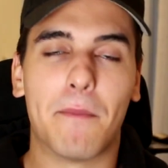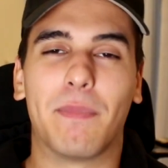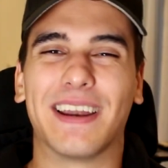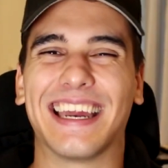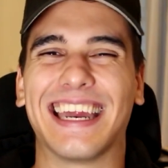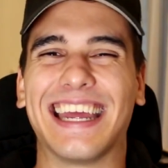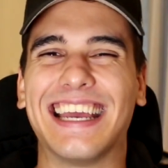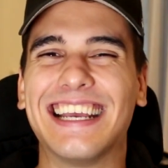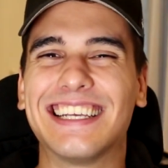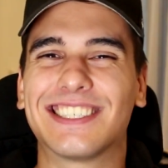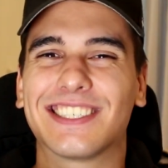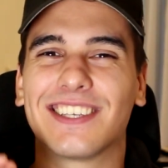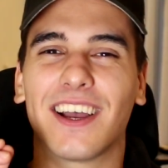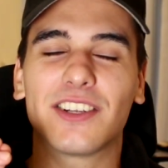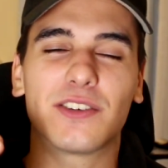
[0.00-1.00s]
but it is
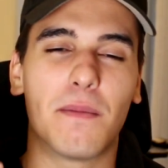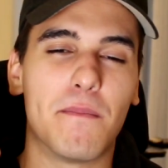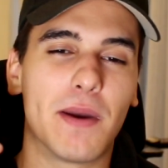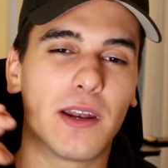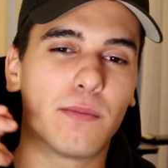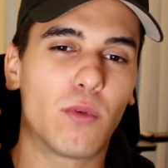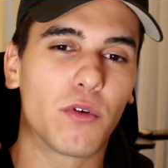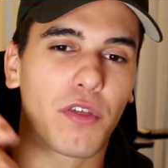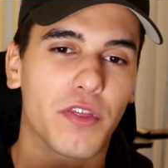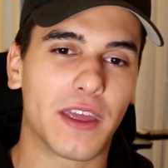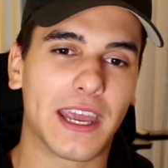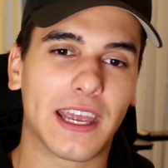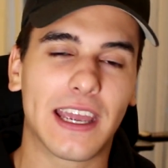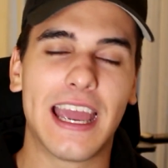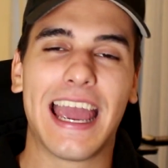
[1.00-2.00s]
such a minimal
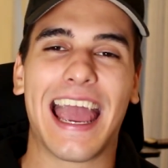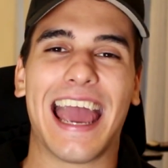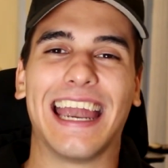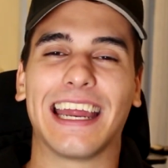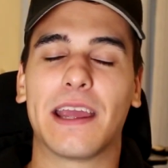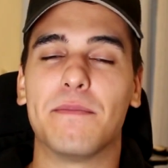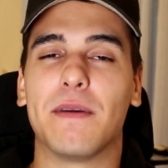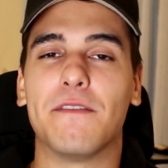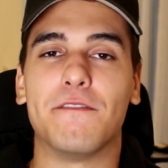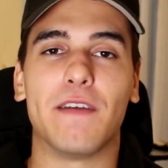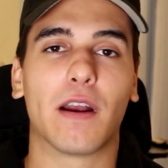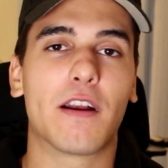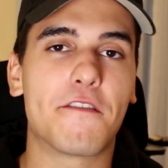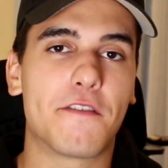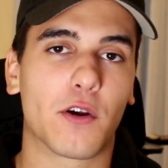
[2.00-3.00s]
thing and it can be
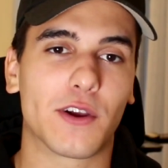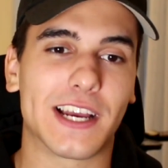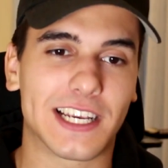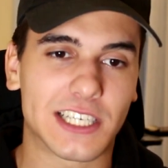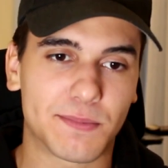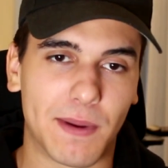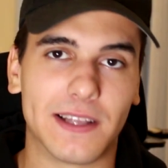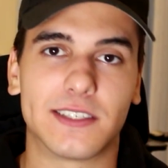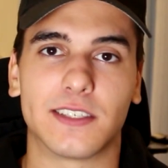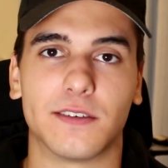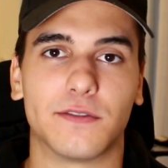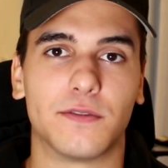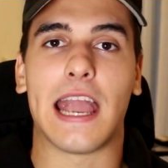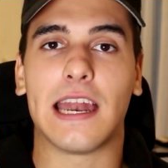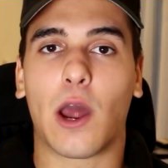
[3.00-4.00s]
very, very
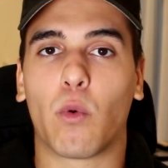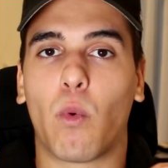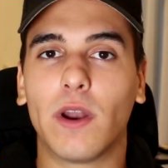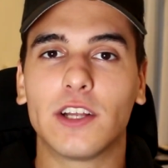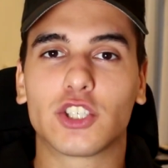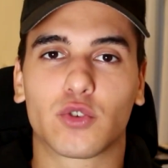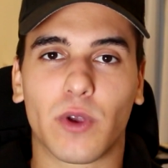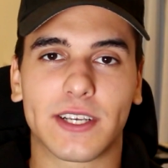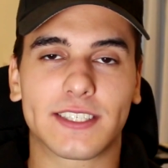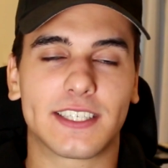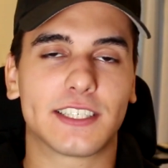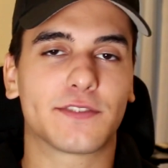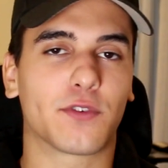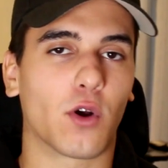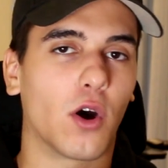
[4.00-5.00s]
expensive. And I want to stress
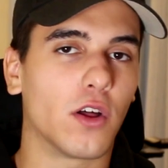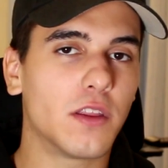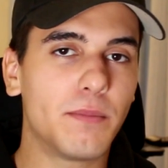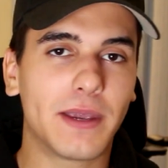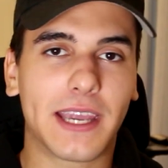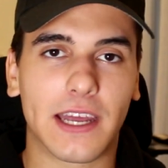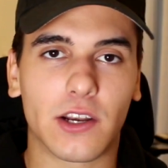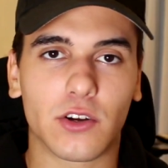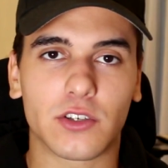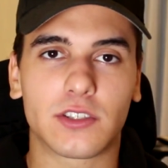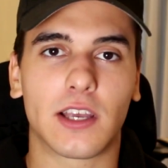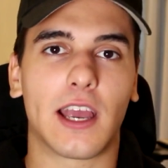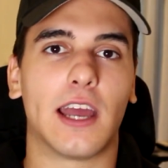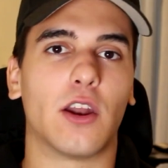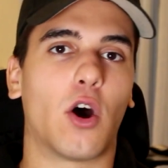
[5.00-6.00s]
this for all the
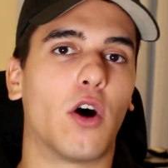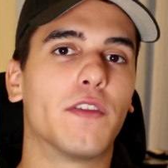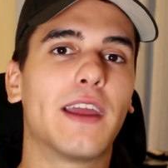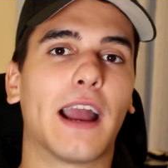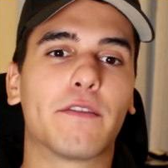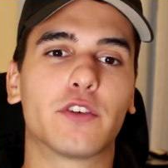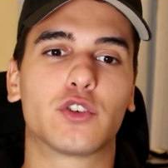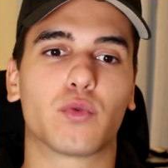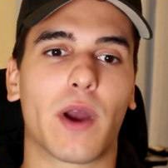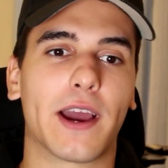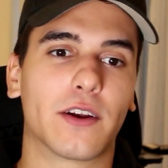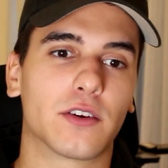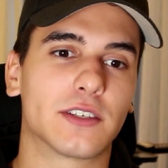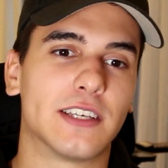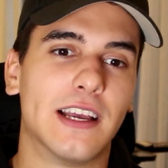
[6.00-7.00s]
beginners and all the average
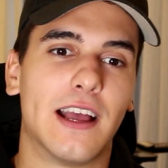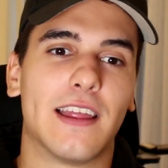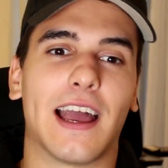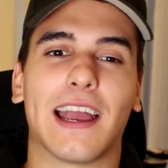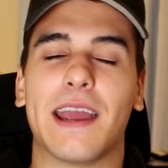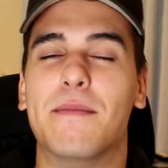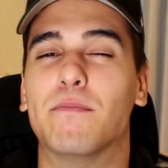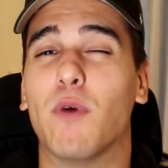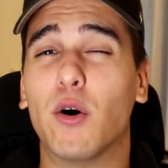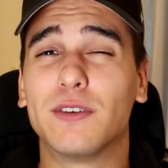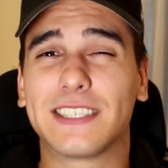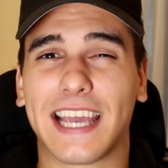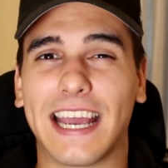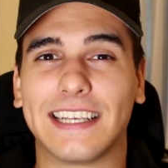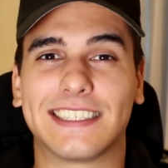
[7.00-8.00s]
riders, that in
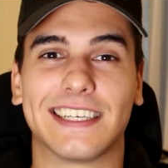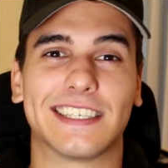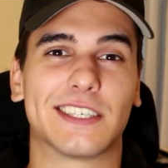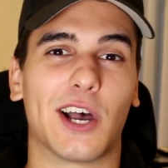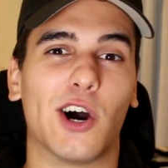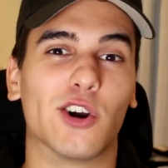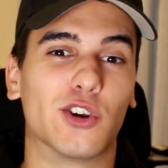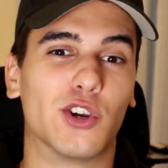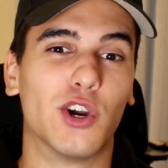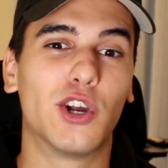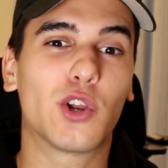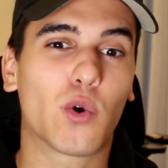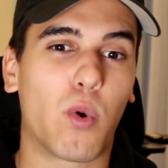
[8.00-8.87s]
most cases, a good